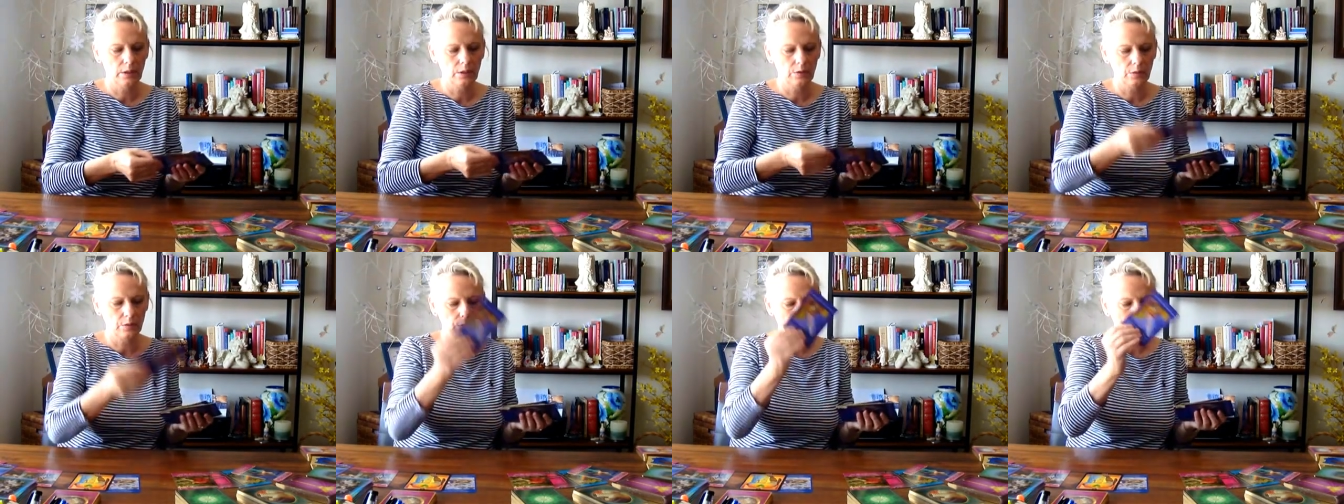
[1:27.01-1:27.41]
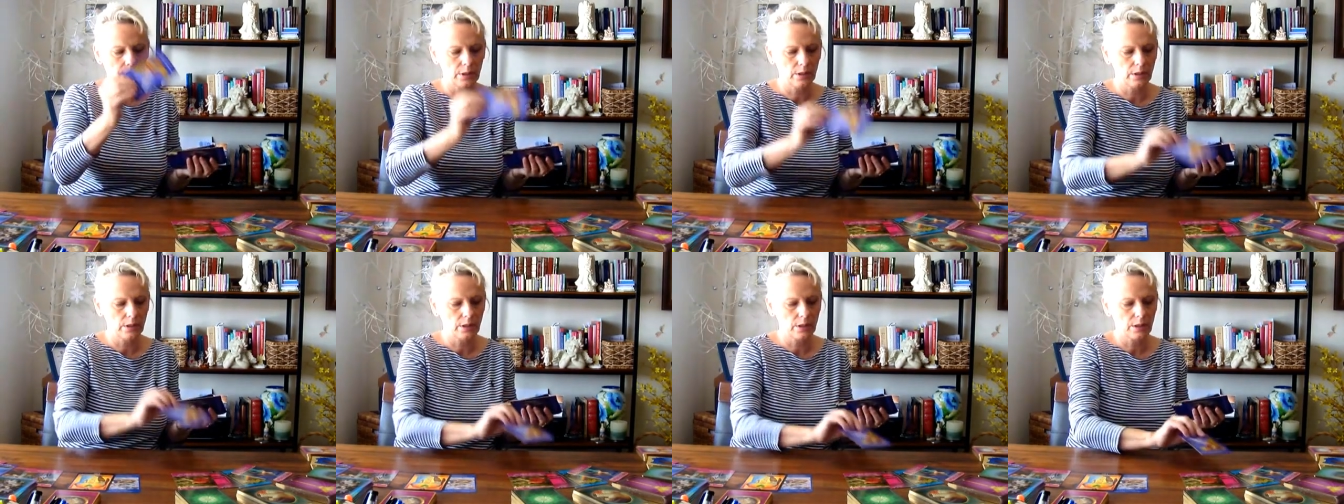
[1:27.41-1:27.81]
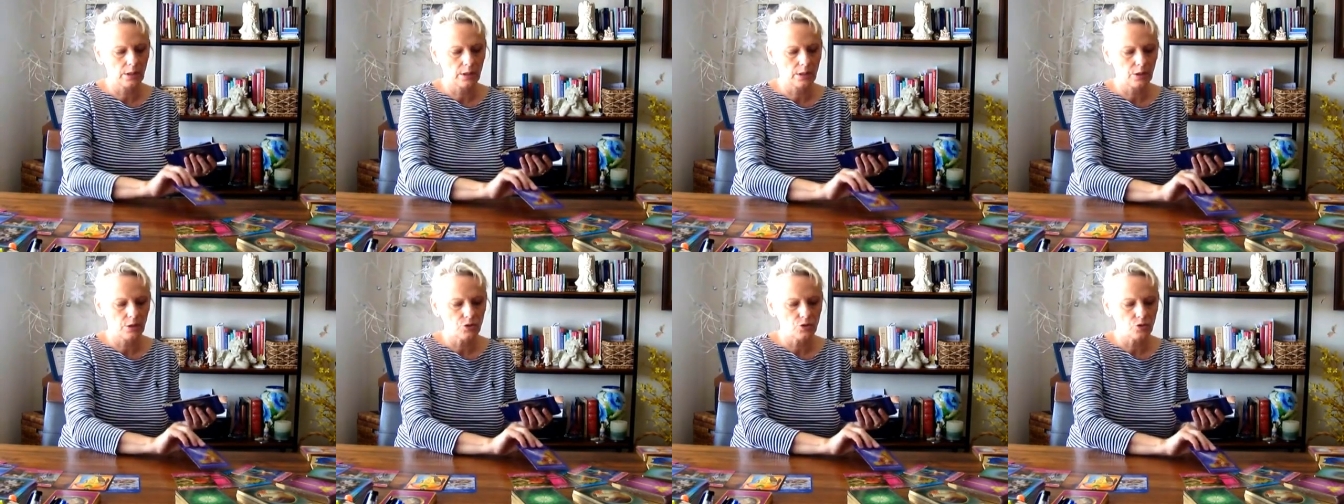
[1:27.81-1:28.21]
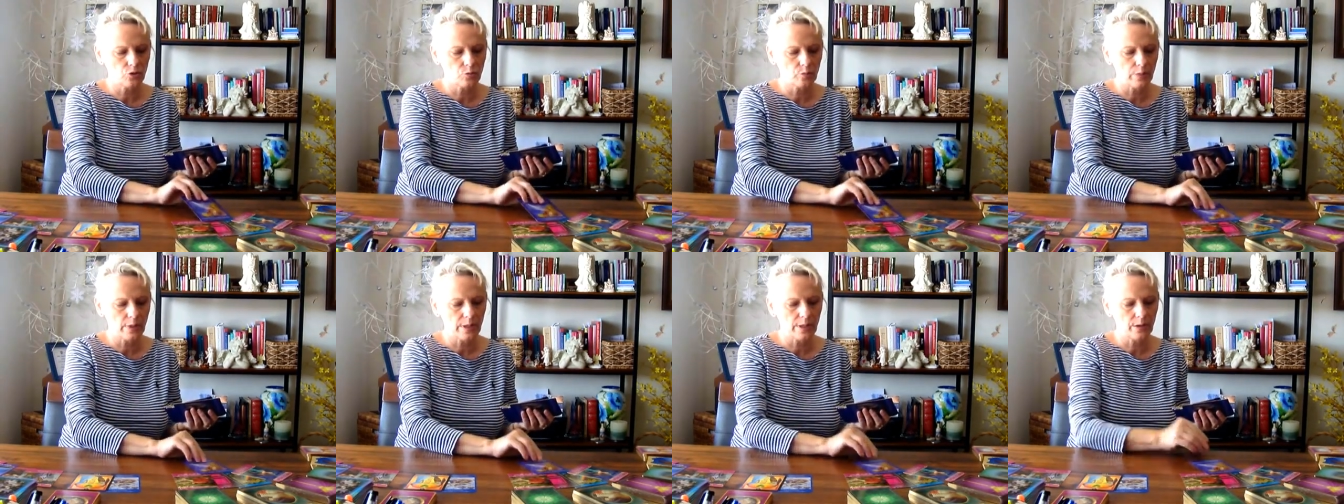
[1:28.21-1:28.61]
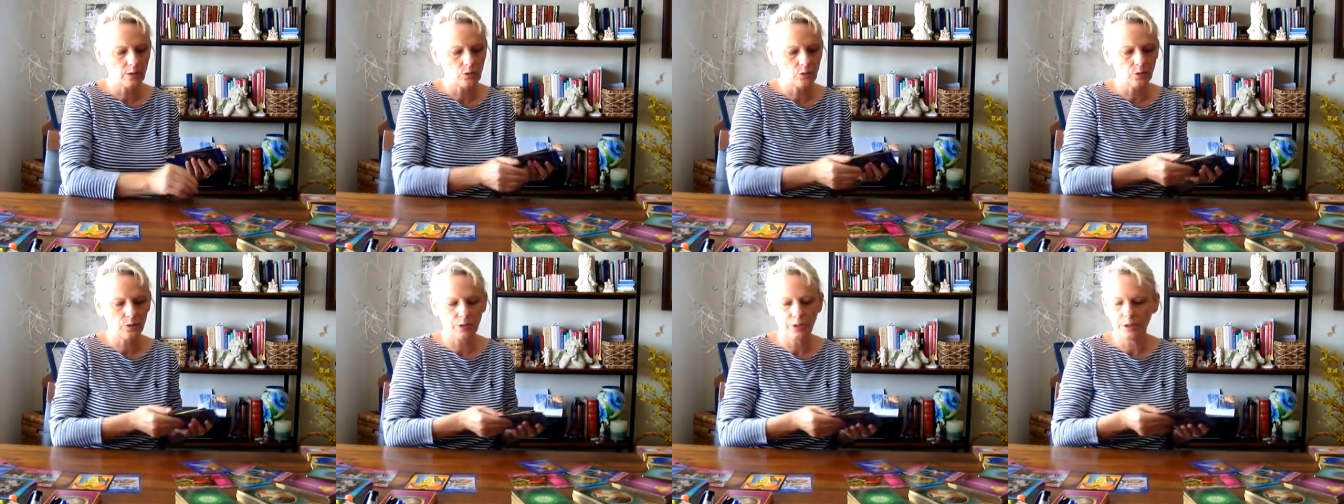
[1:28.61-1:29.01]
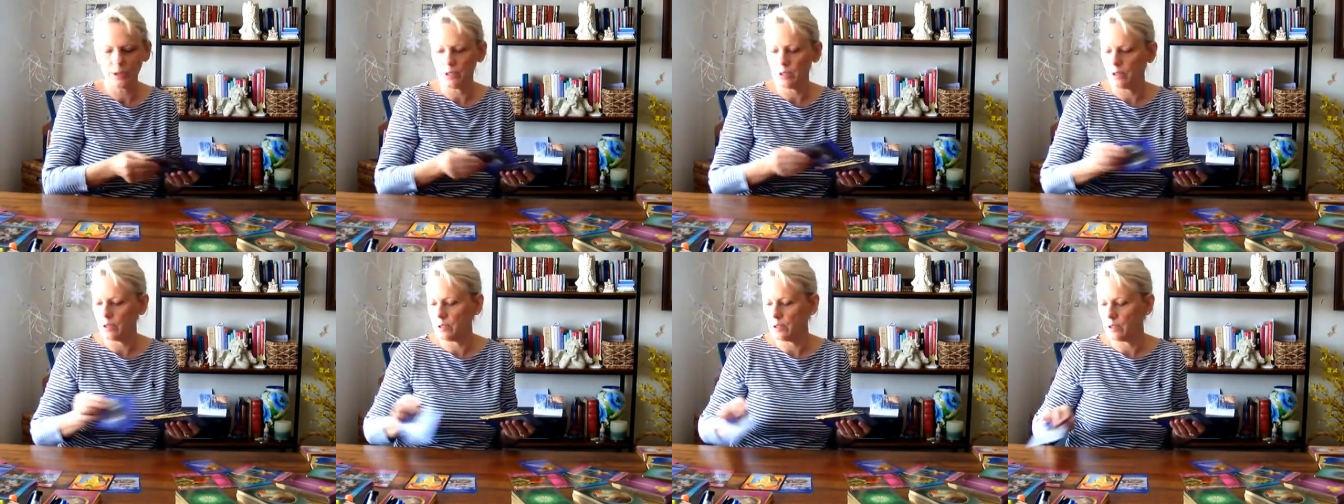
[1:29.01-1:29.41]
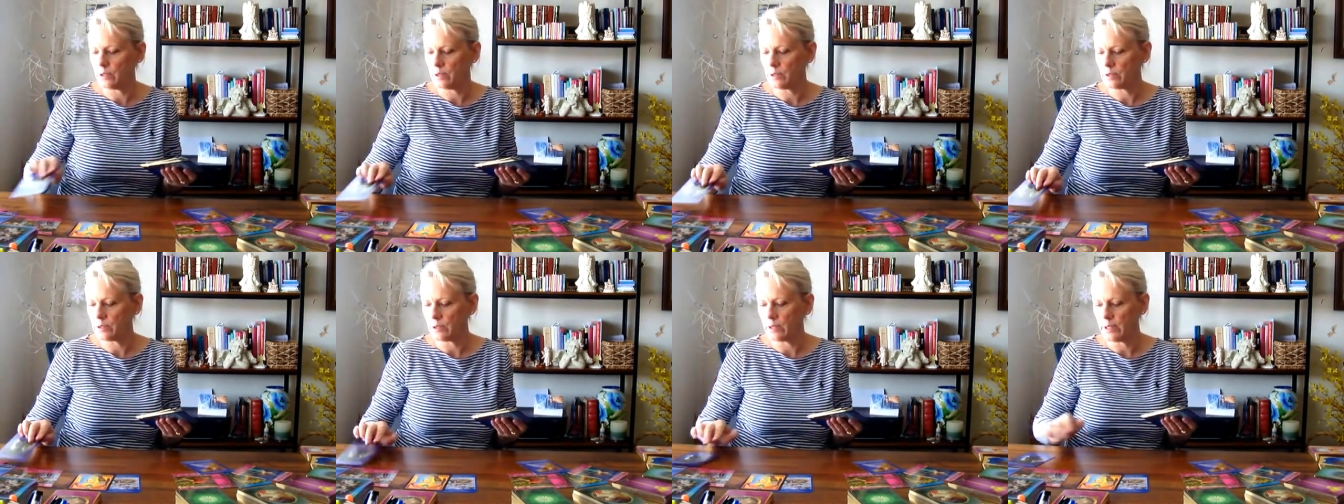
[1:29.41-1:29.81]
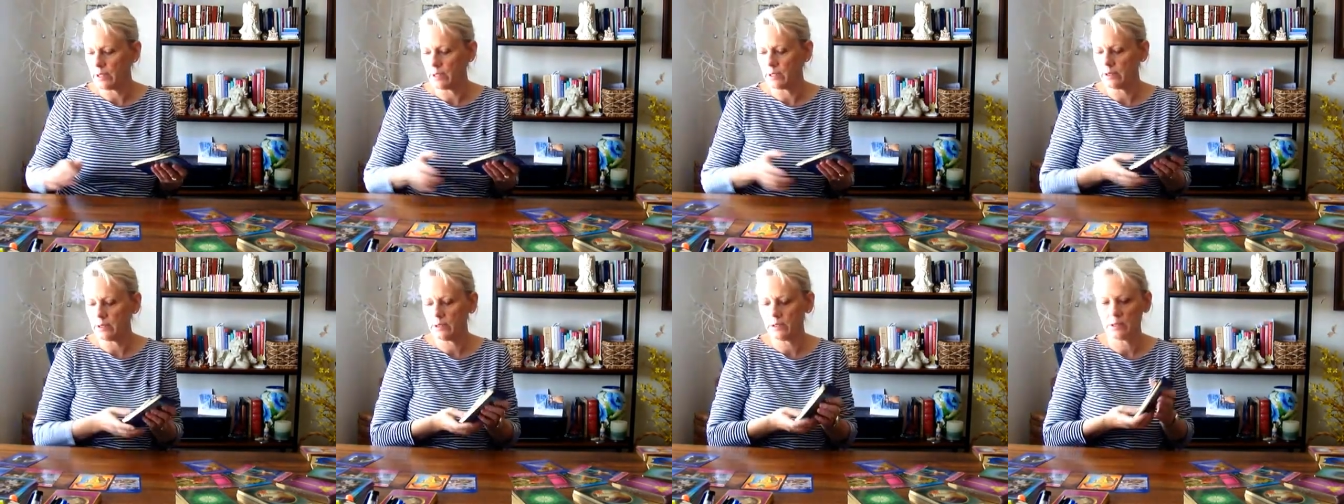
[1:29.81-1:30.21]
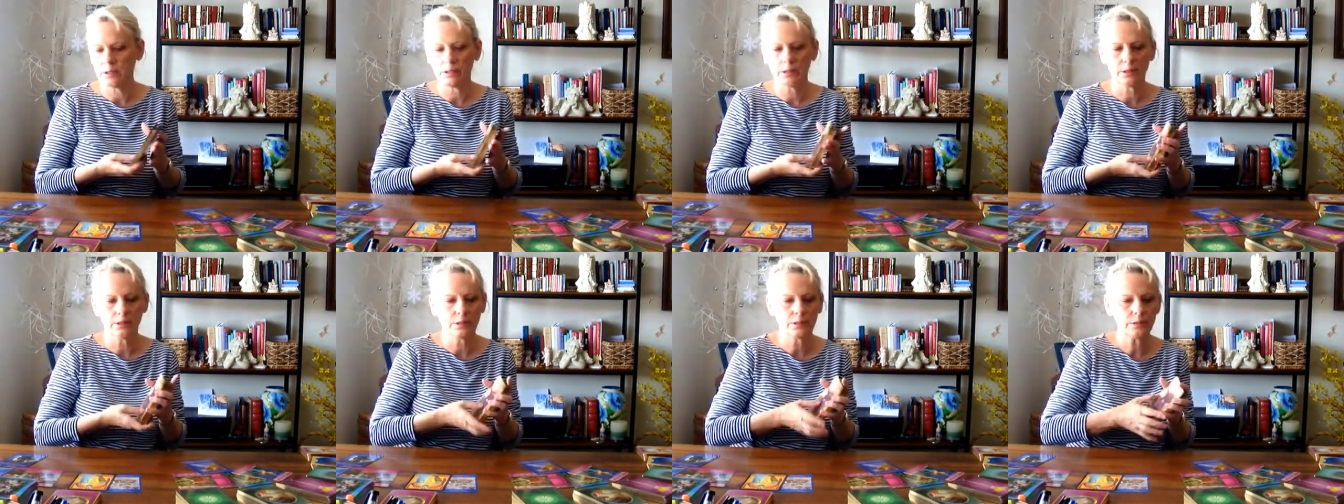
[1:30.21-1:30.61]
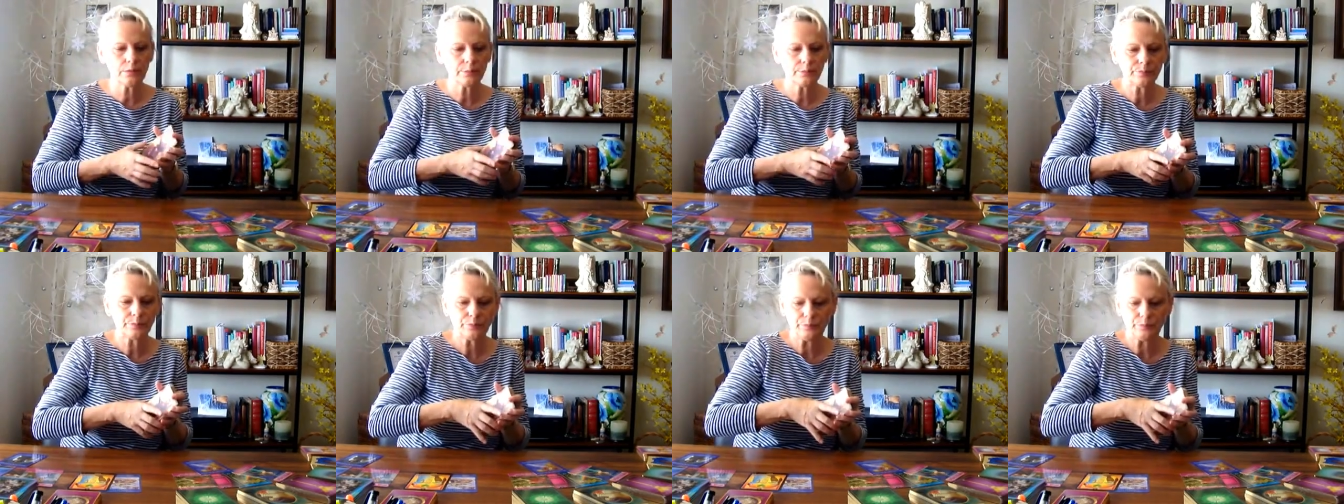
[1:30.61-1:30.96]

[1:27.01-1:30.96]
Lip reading: Okay, Archangel Michael here and here.